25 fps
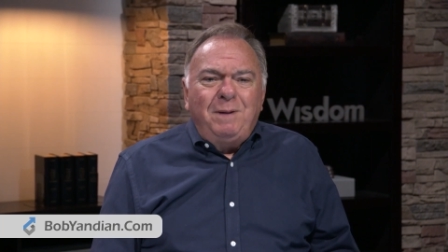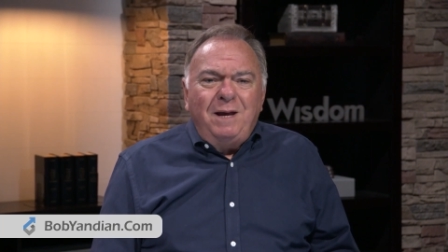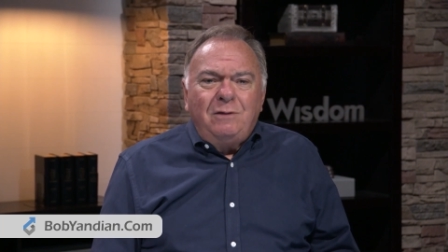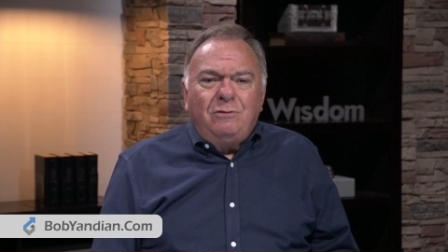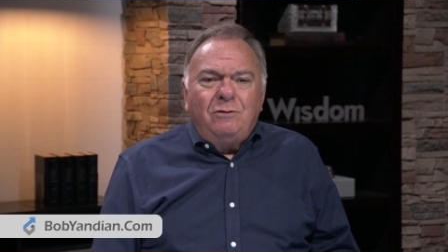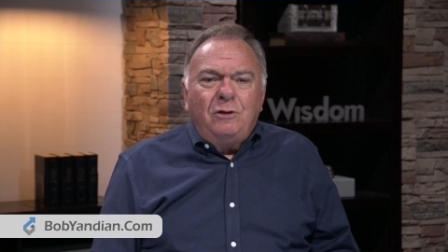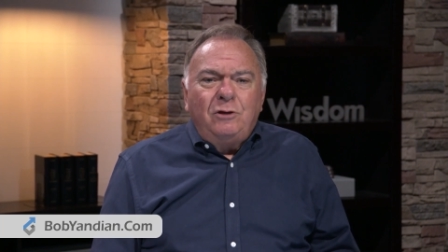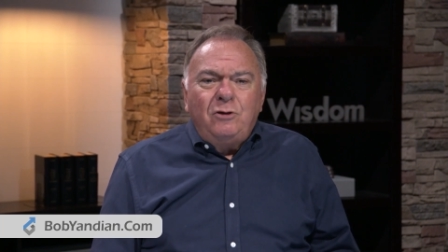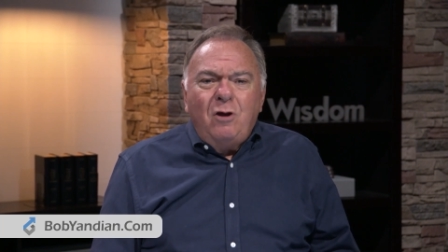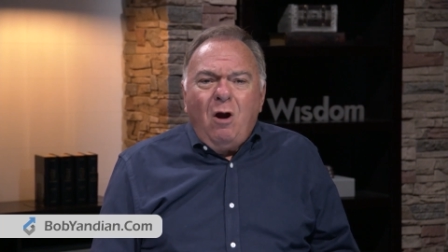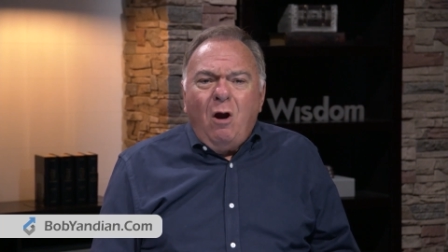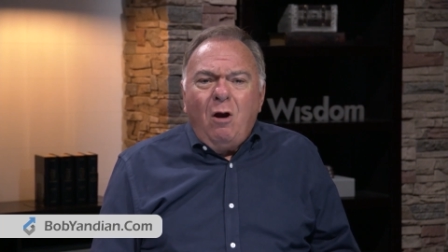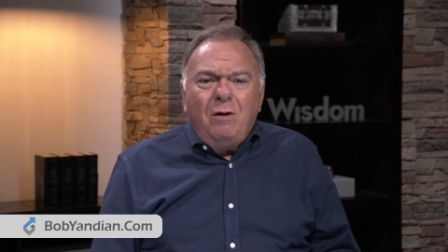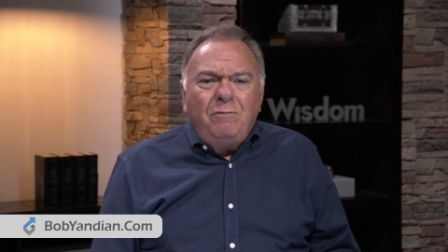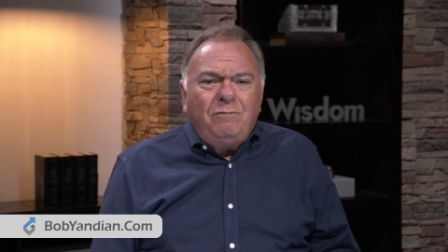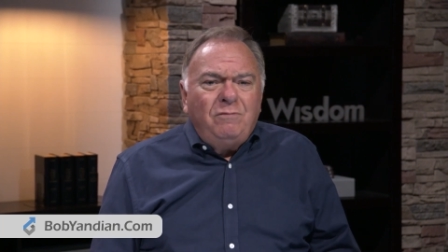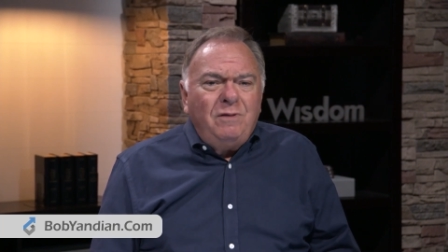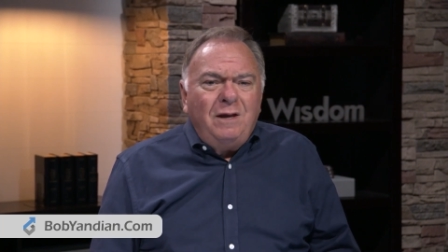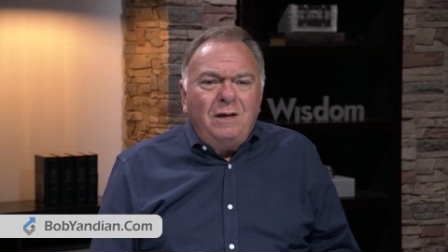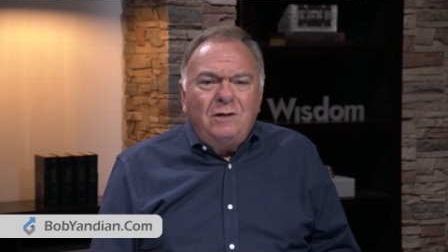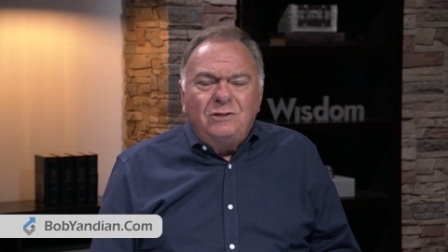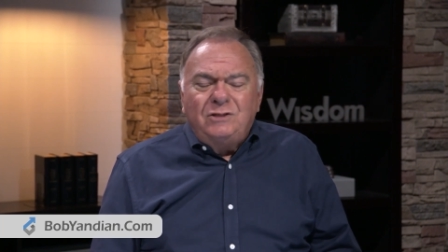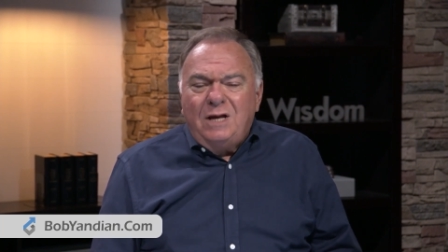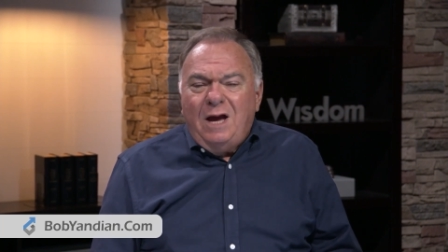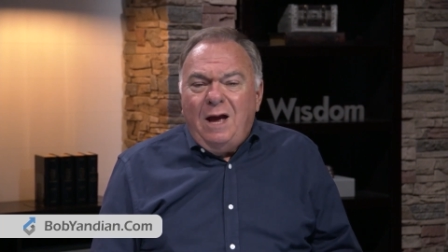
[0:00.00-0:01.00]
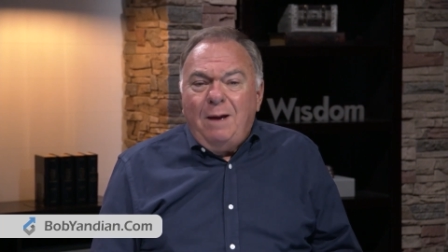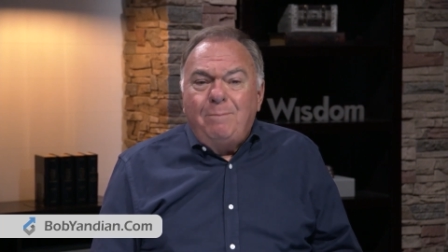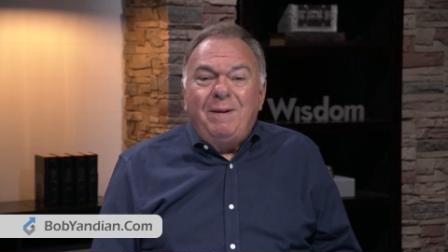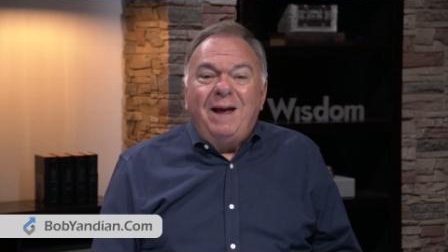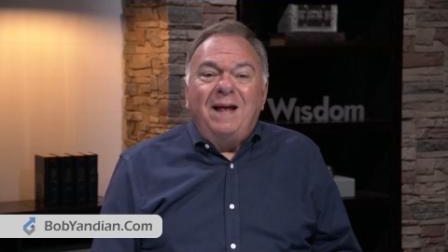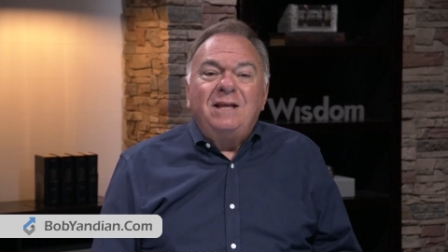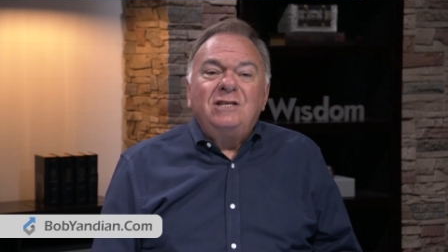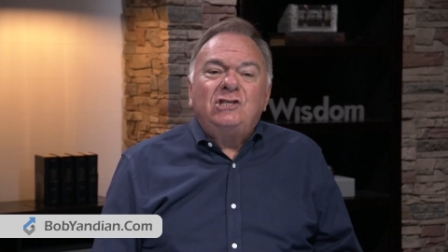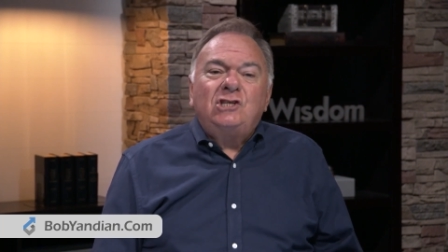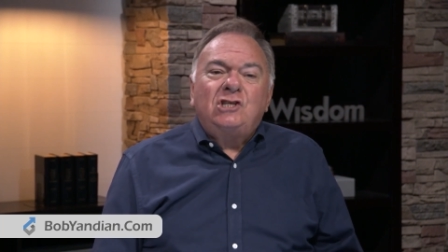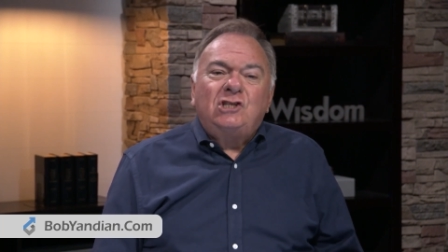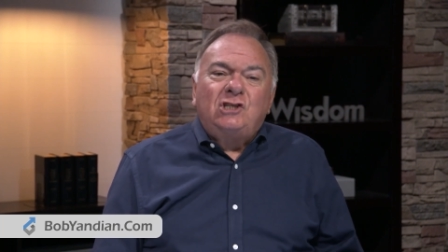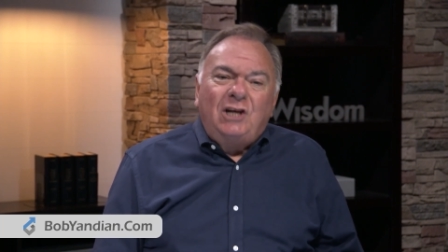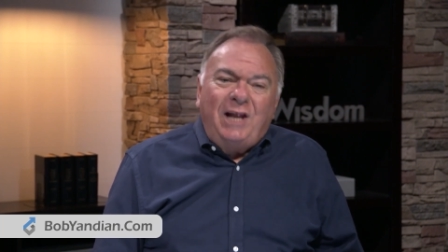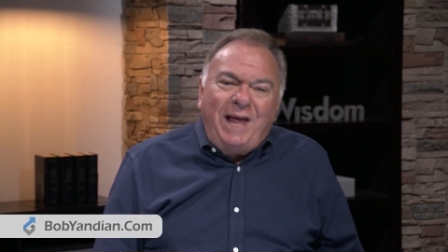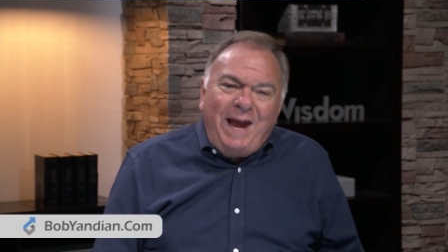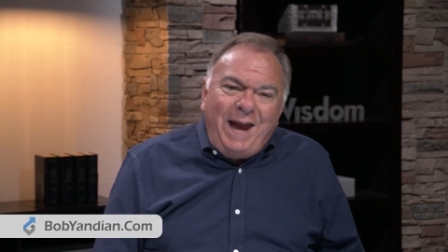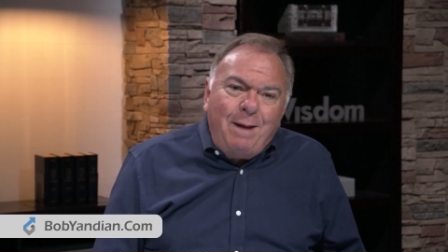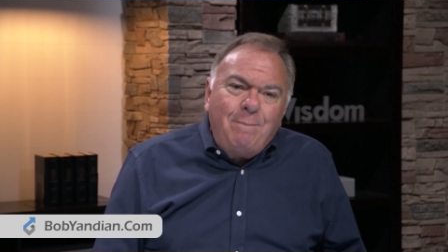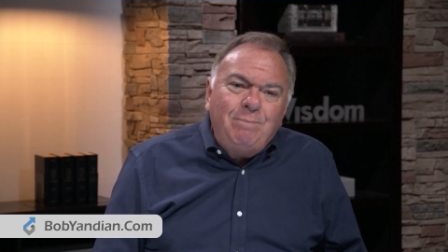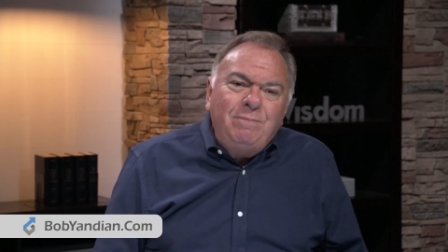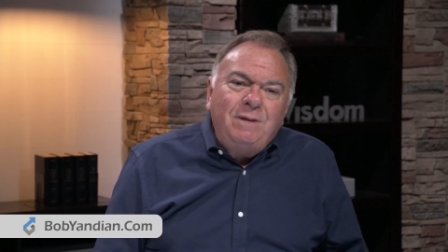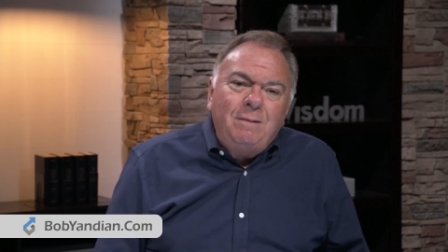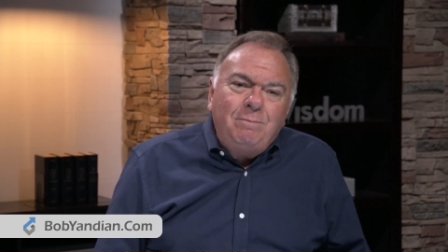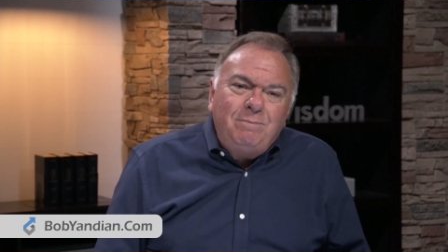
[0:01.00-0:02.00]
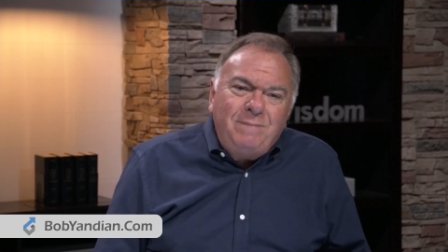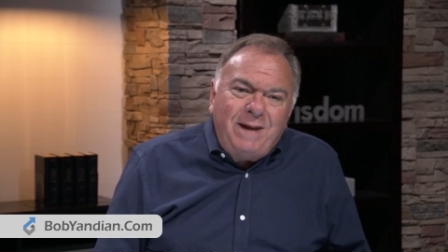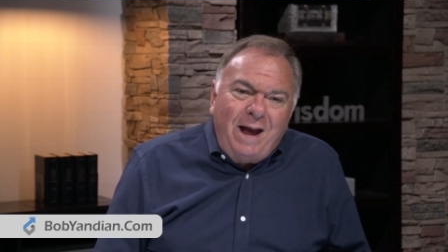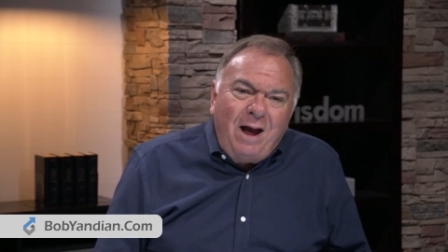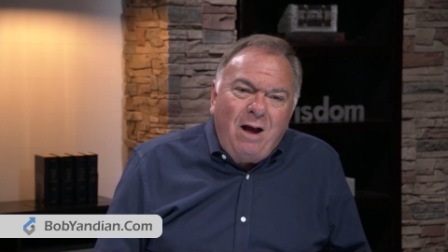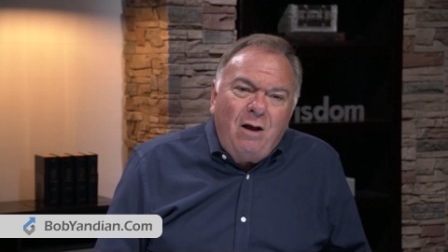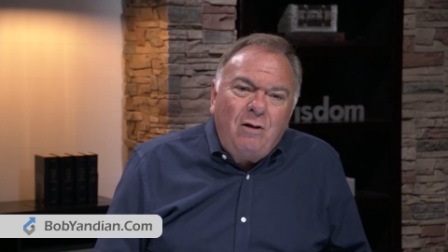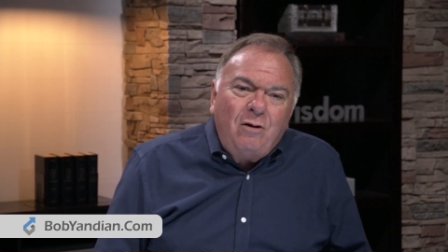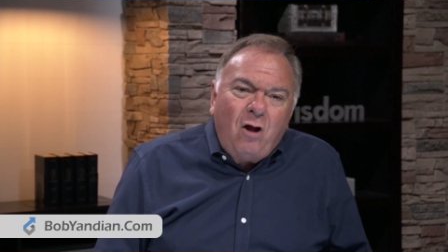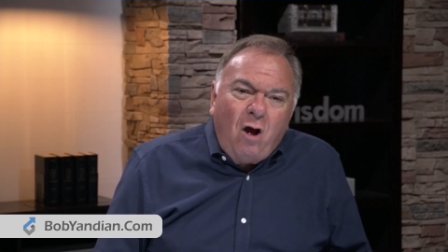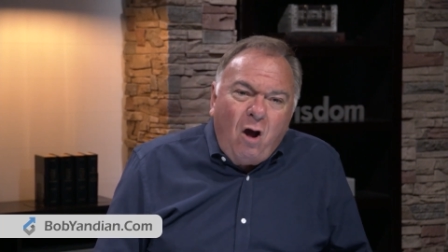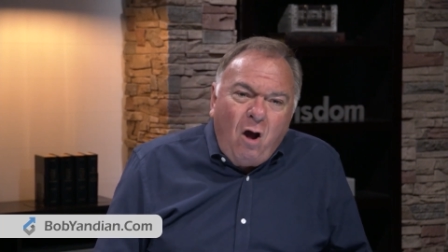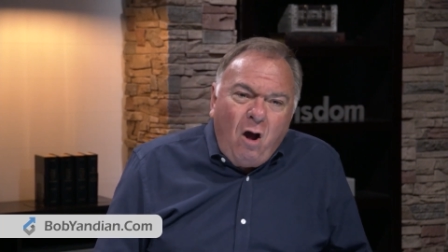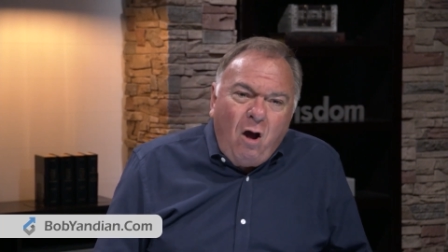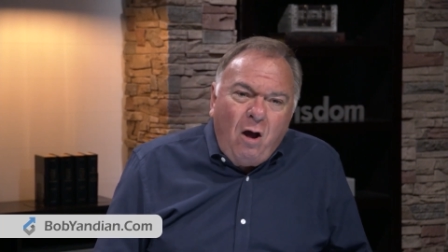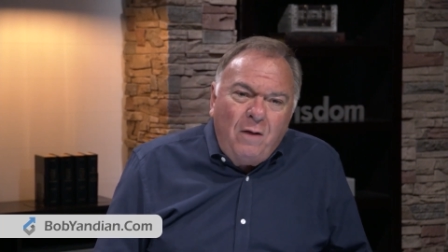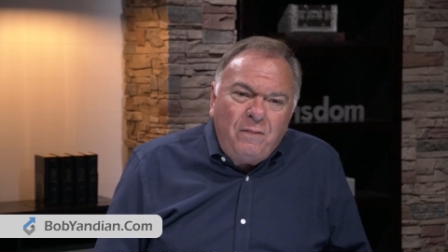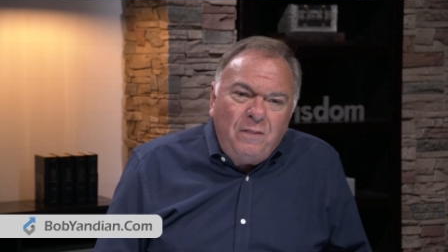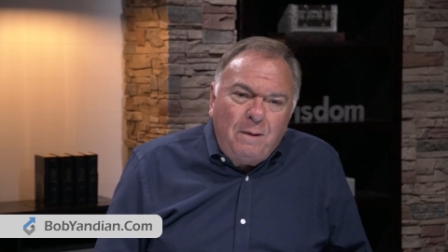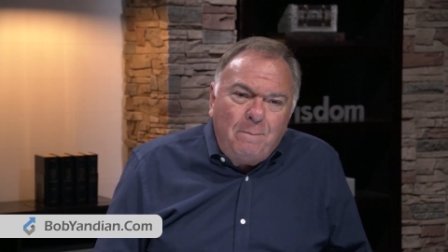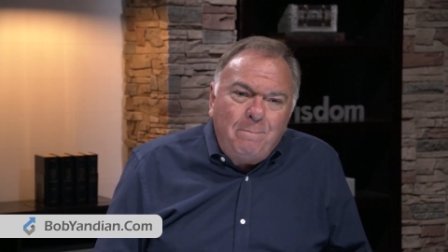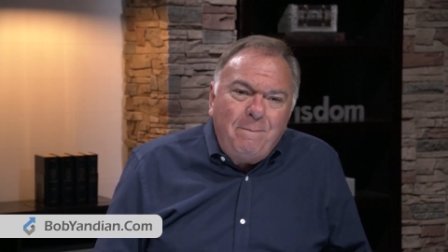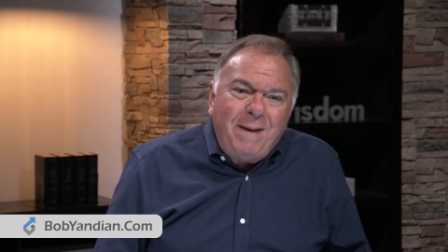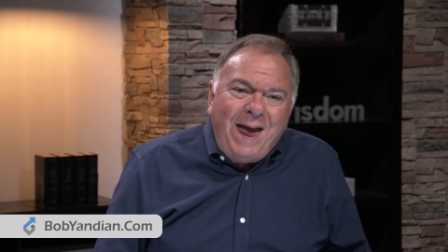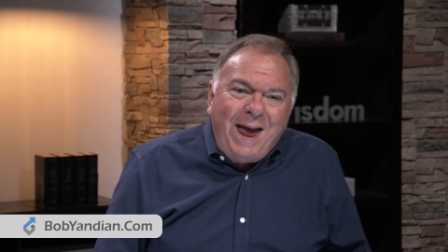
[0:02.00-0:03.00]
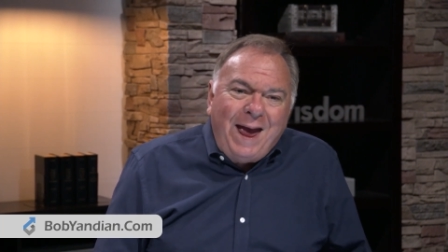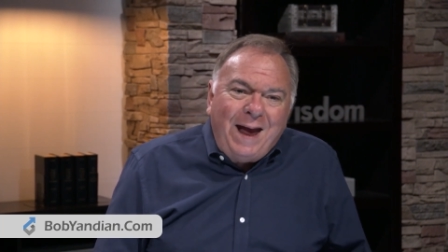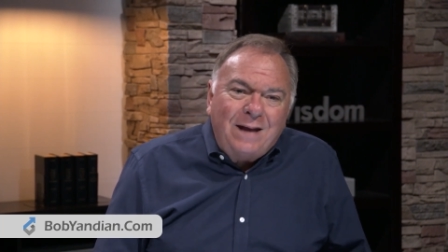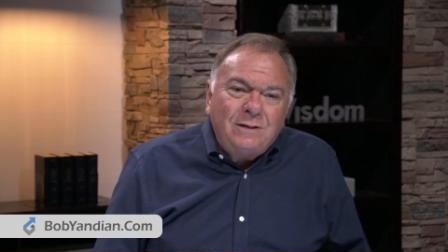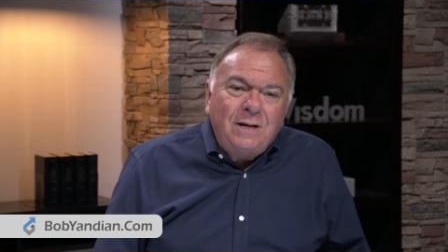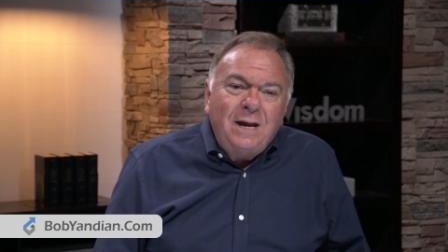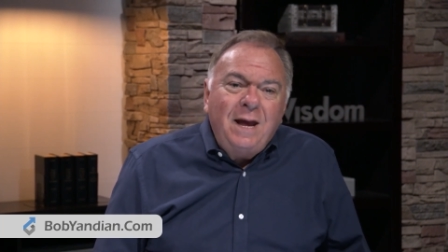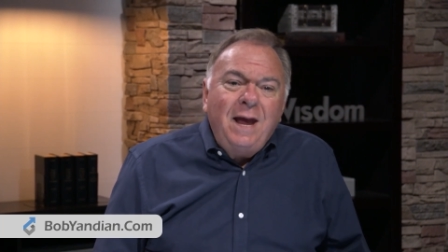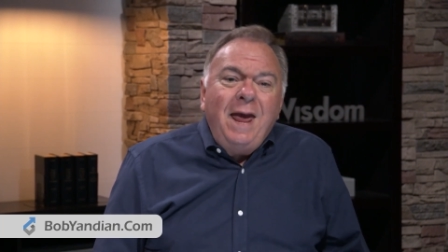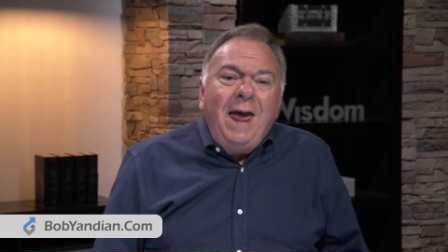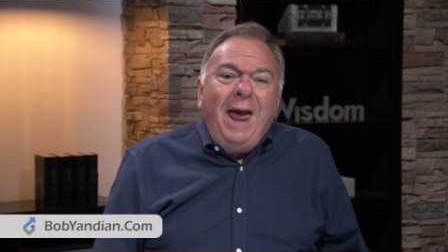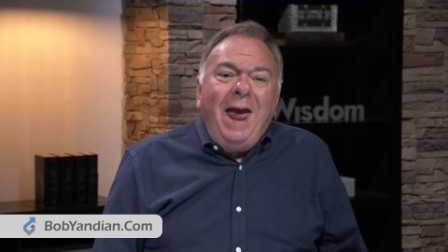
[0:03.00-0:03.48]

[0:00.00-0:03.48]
pick the darn things up and slam them down on the mat